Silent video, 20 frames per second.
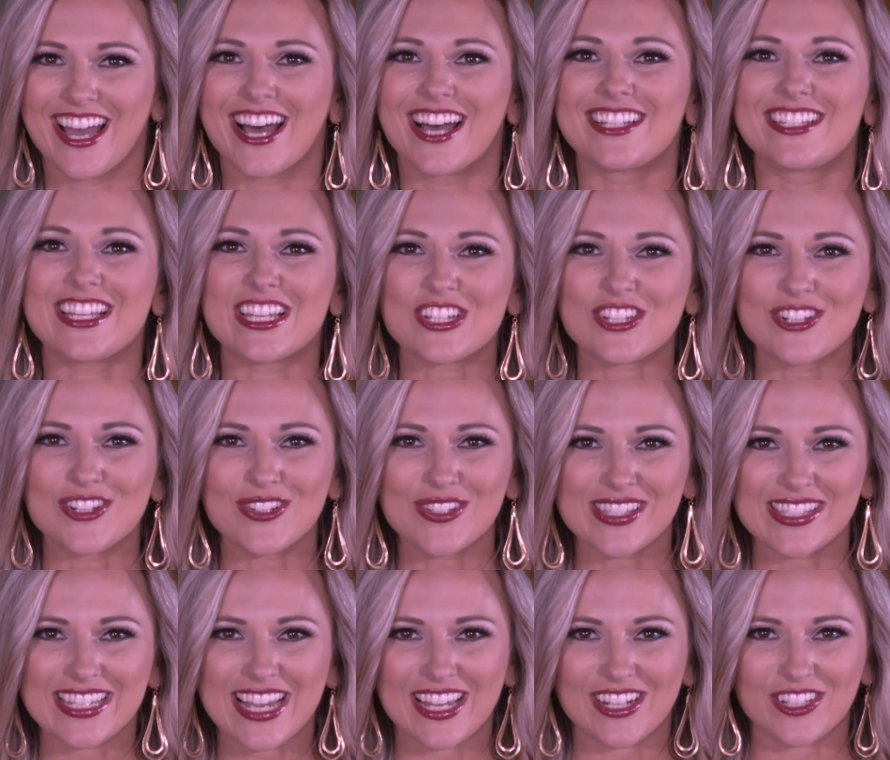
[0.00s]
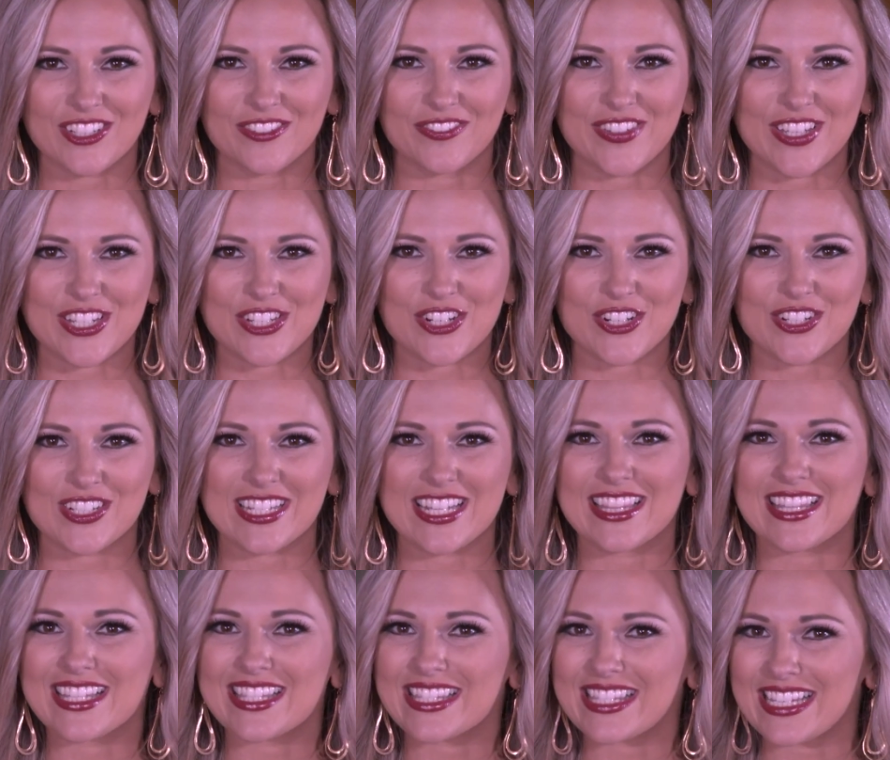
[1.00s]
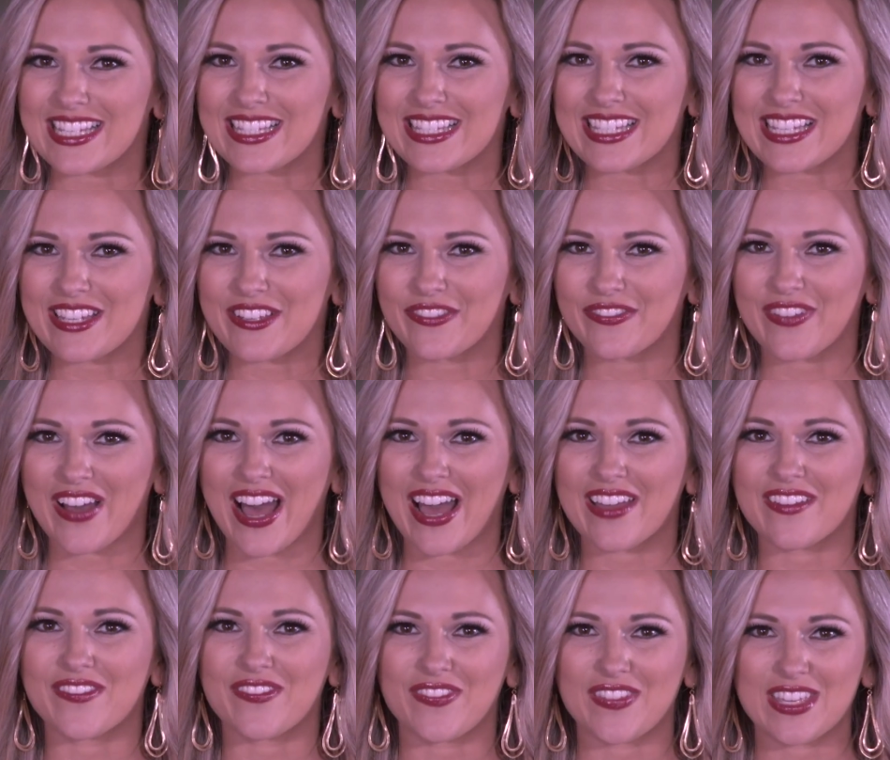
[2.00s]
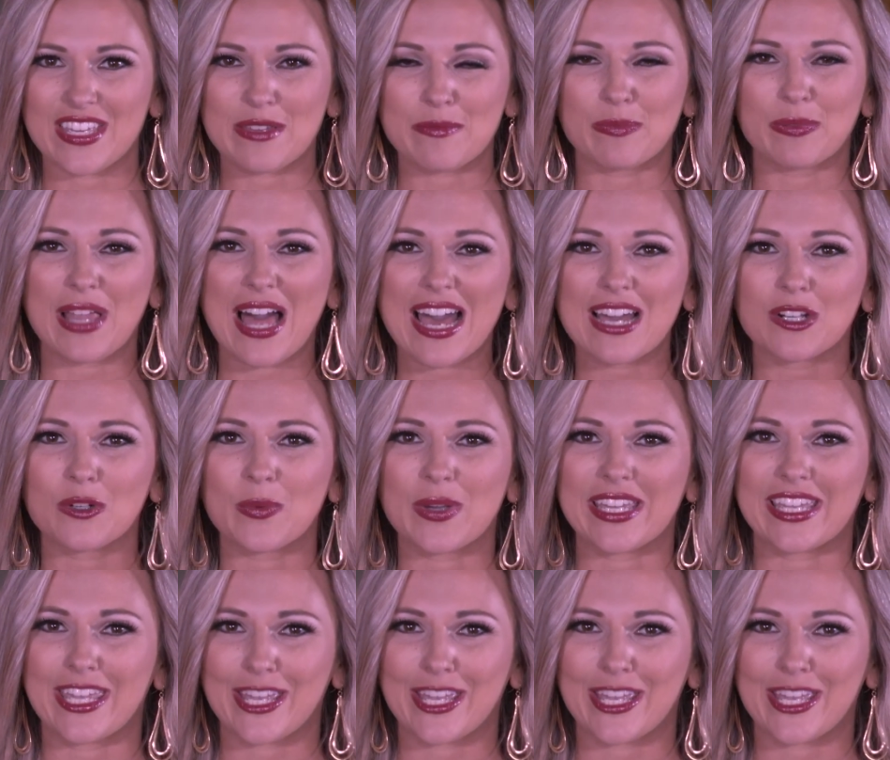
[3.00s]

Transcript: Additional standard features in the CT5-V Blackwing